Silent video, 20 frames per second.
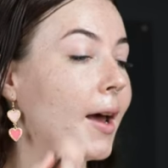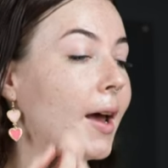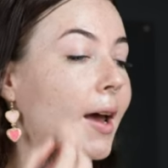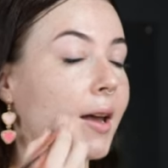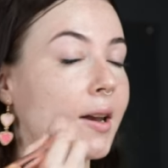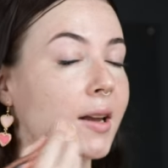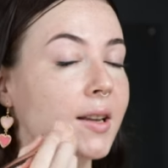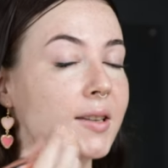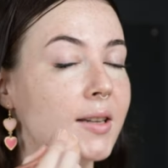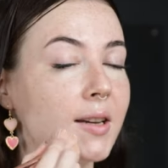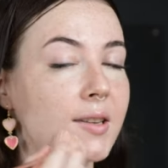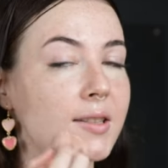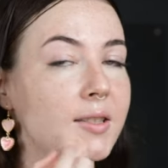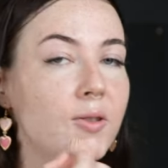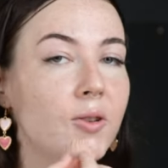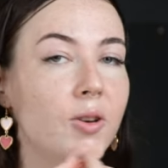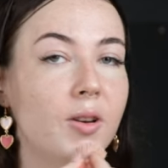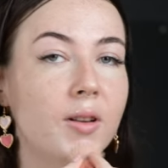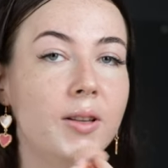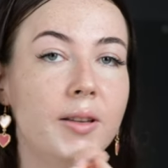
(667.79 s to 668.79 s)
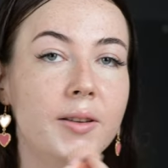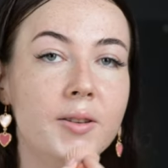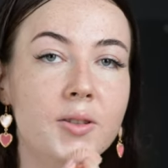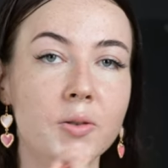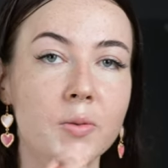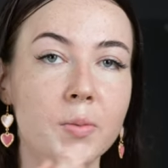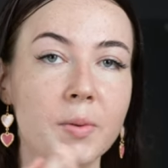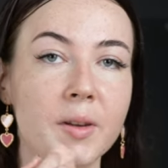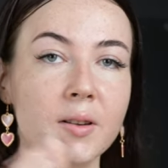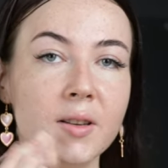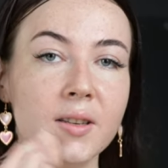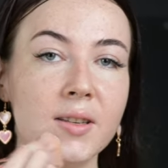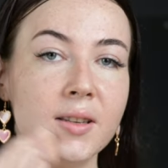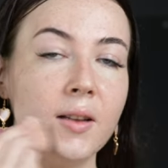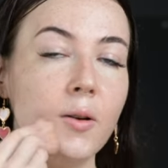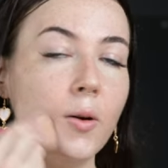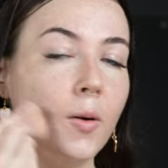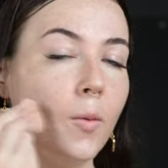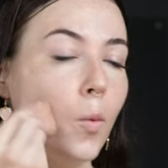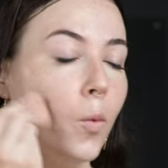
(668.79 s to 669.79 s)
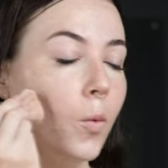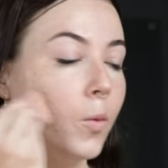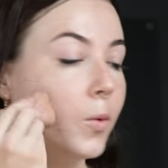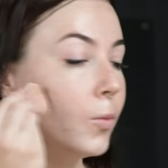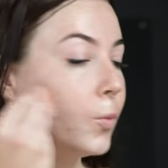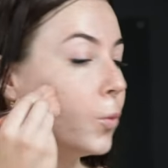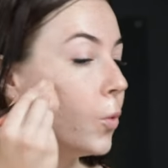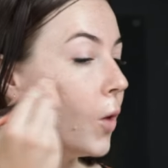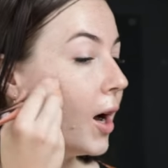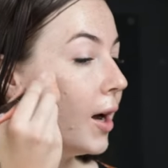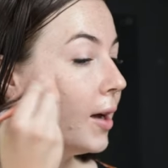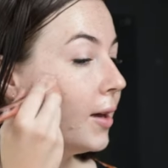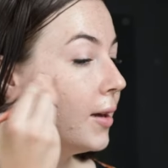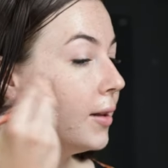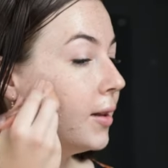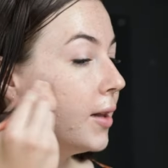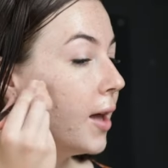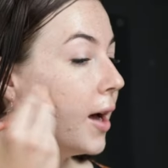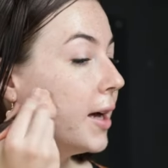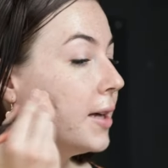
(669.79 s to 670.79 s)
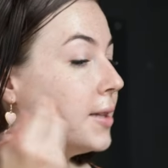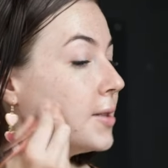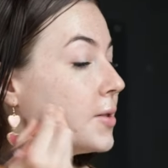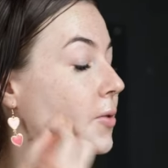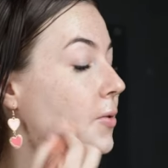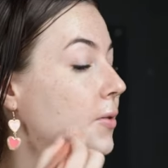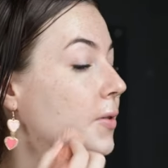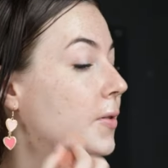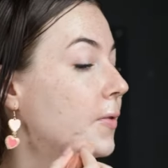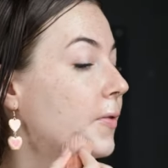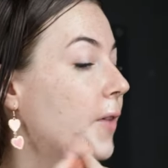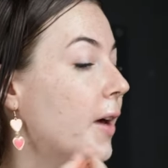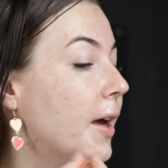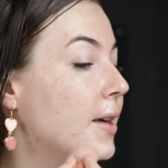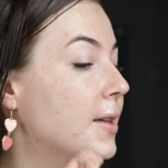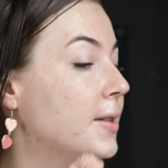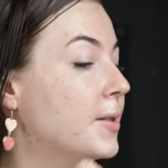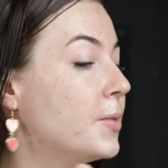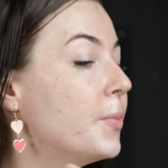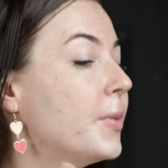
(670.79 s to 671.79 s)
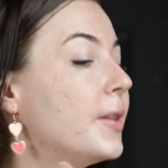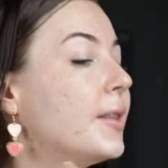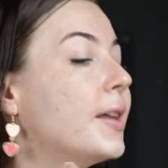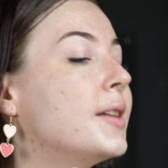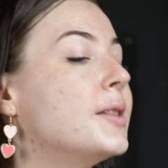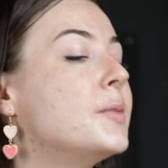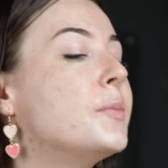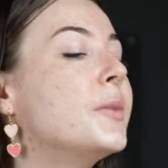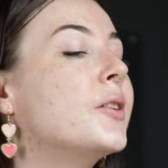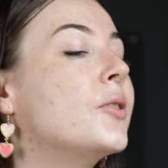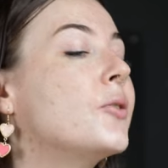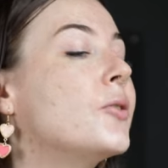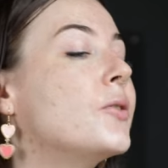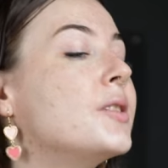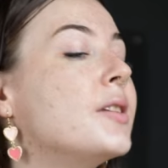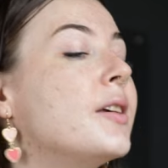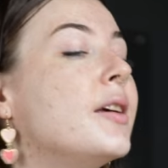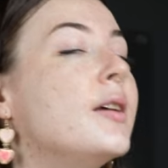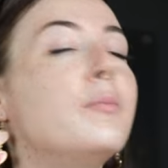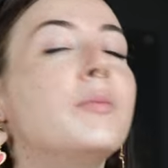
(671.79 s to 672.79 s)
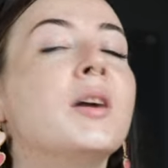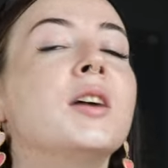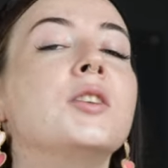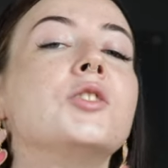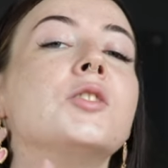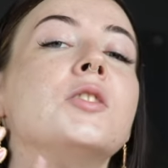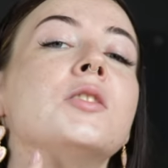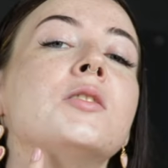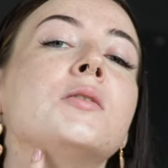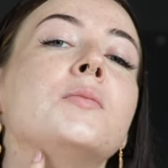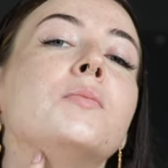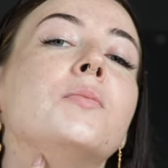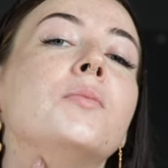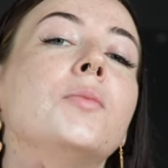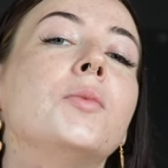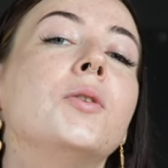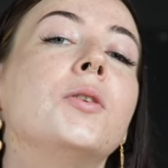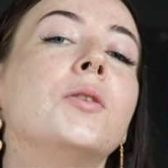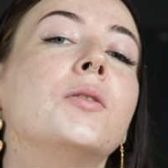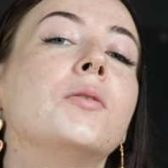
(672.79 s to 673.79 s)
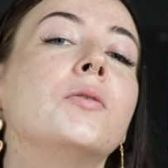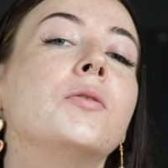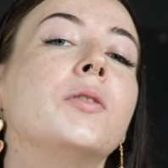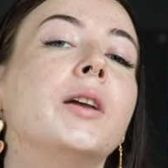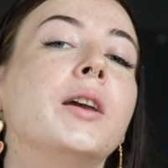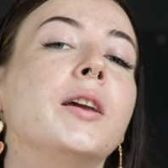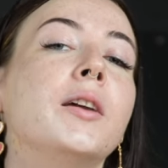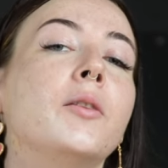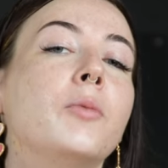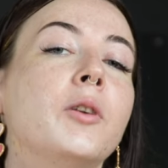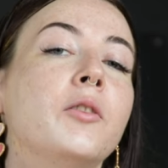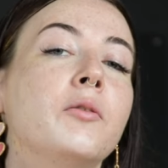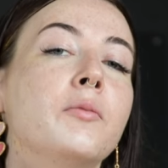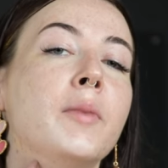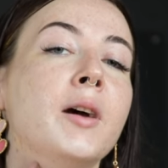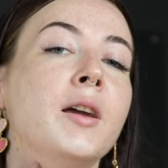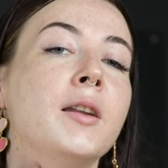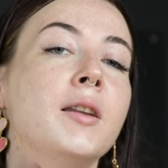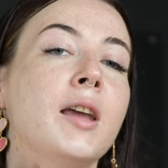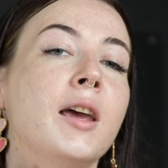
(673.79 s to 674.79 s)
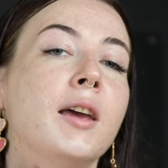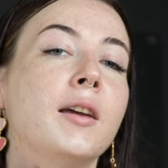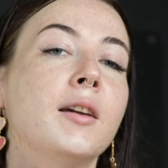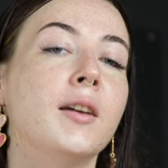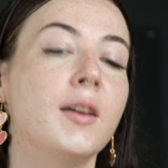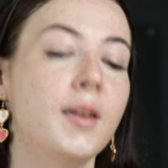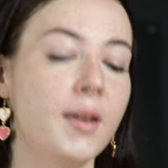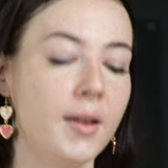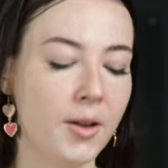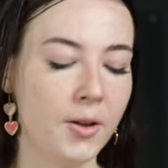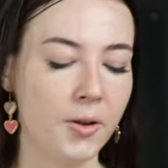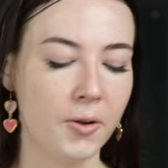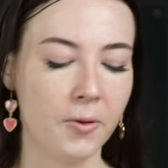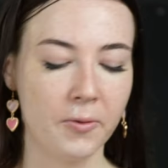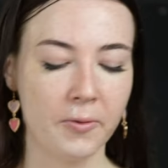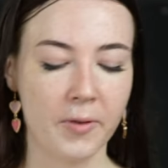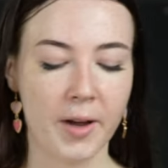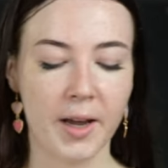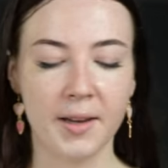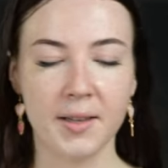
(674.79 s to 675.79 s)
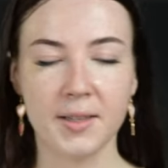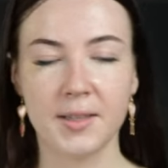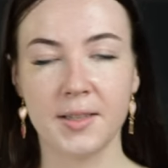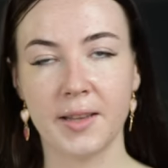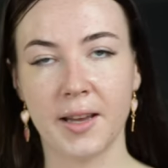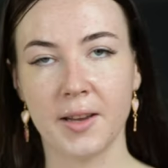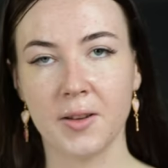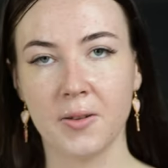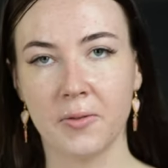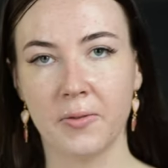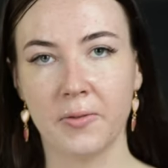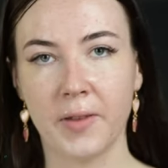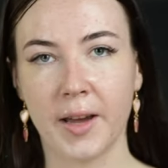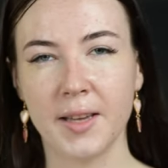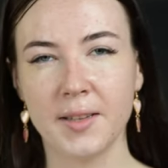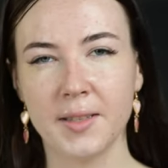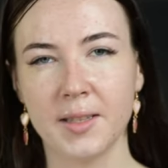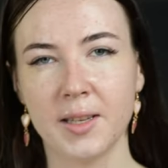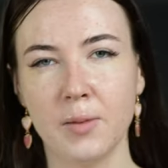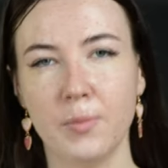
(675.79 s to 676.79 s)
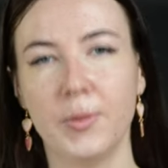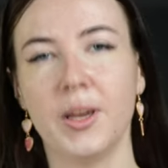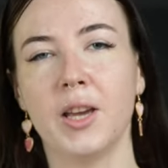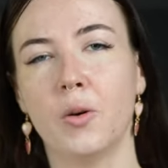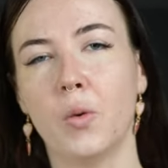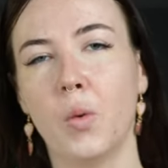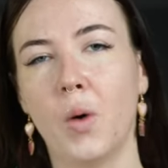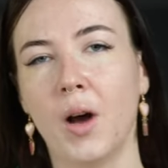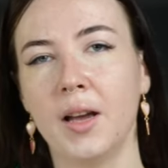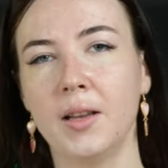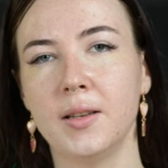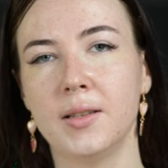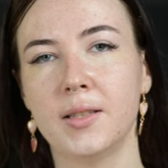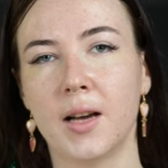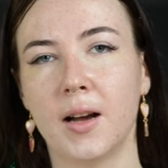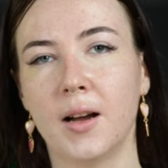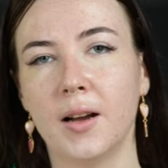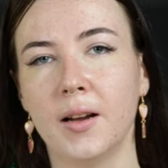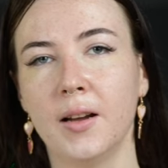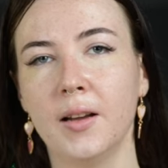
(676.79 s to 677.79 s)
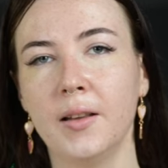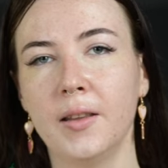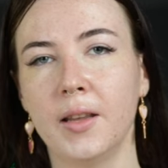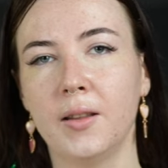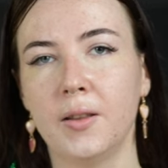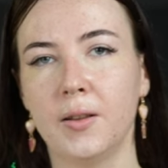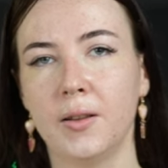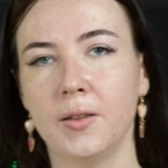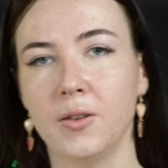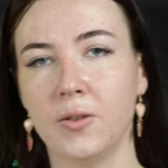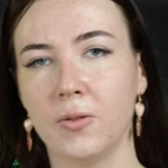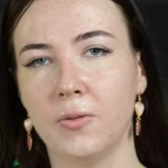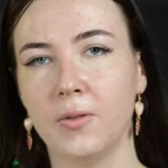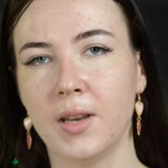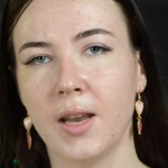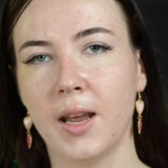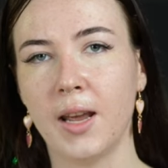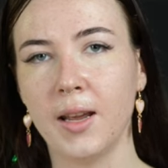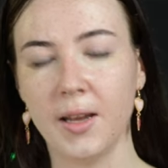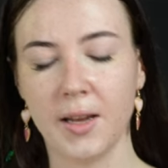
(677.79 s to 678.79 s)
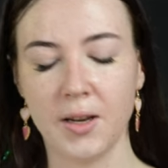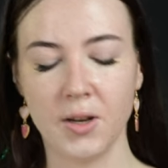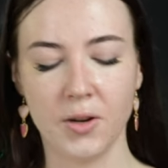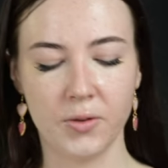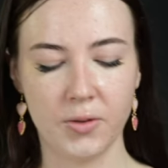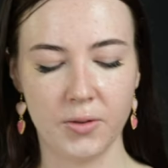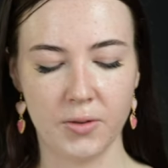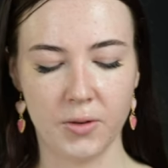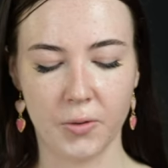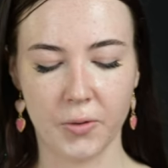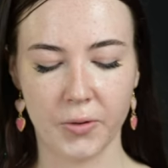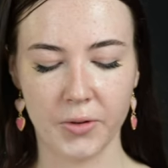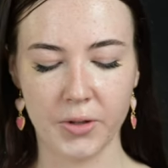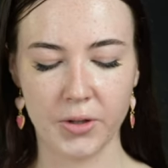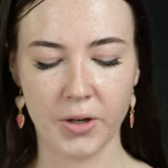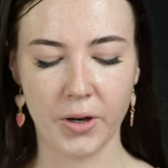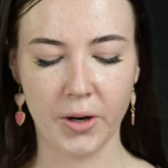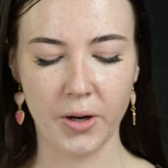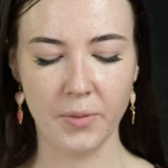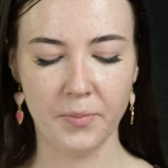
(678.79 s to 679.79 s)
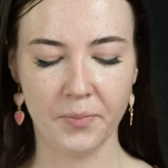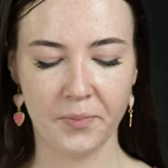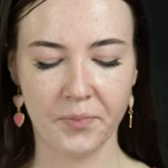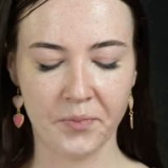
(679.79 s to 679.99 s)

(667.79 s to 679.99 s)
And it does look a little bit white light on the face, but that's because it matches beautifully with my neck. You'll find that your face can be quite darker than your neck and your torso.